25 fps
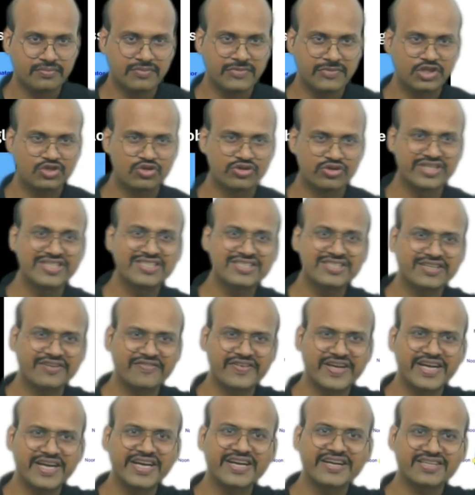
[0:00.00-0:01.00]
So this is a
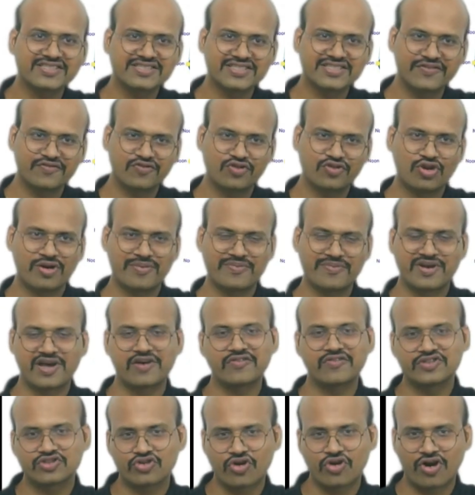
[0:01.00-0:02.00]
very interesting phenomena
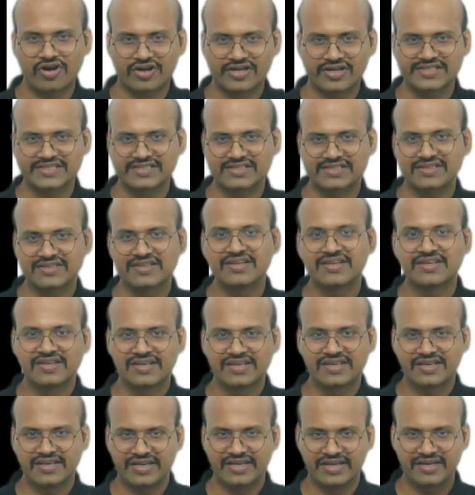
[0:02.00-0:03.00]
which occurs
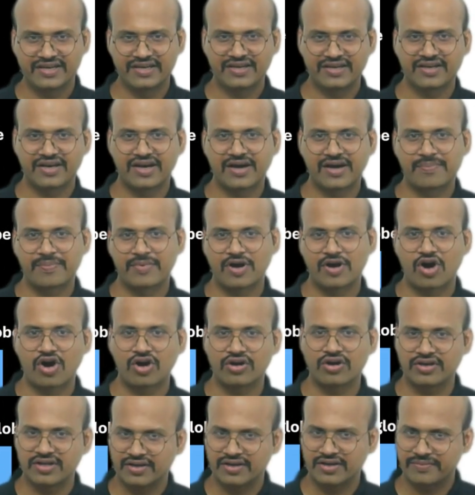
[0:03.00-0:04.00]
in
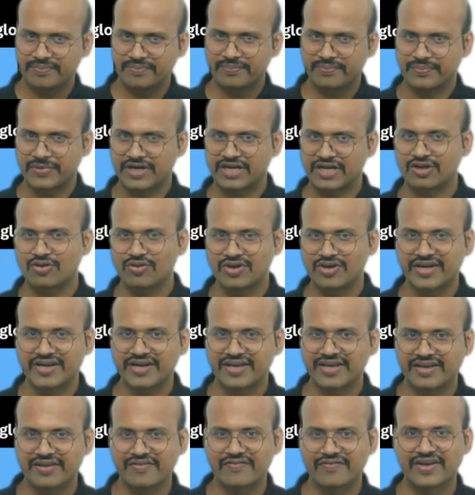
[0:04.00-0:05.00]
on particular
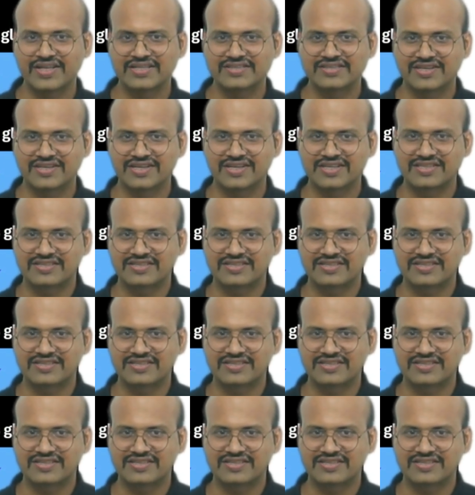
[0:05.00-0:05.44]
day when sun is